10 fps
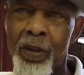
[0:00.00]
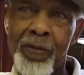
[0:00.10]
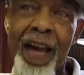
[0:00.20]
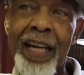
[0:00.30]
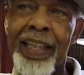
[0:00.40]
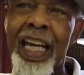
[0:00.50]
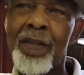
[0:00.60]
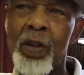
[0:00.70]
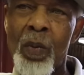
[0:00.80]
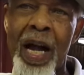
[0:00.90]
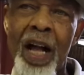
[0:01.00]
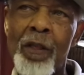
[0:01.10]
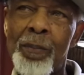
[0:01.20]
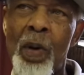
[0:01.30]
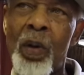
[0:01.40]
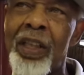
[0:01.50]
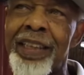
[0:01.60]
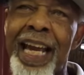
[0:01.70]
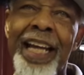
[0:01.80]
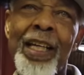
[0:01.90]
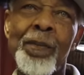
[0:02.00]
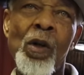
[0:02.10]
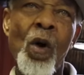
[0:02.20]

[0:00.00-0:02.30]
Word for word: In fact, even while the police had him